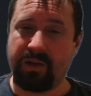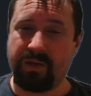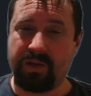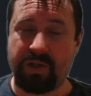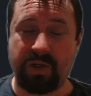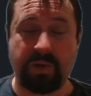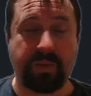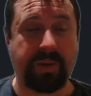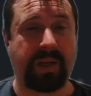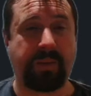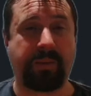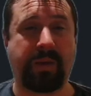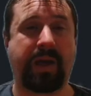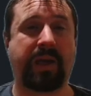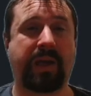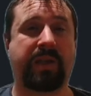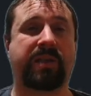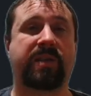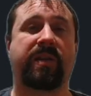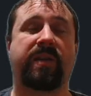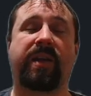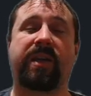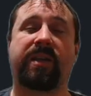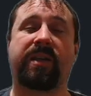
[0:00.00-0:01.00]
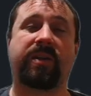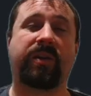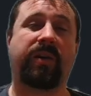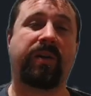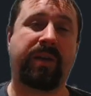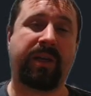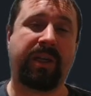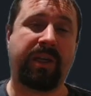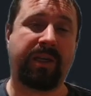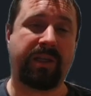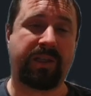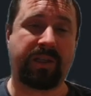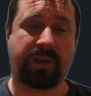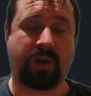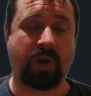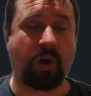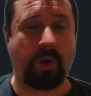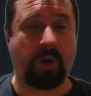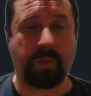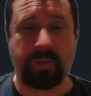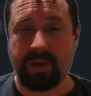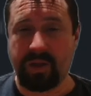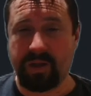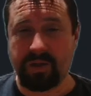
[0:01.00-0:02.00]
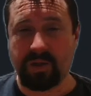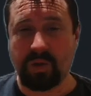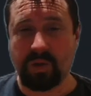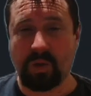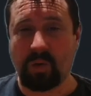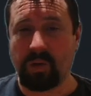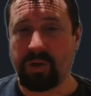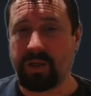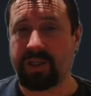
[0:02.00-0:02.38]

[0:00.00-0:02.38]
do any maths and they don't need to copy the tool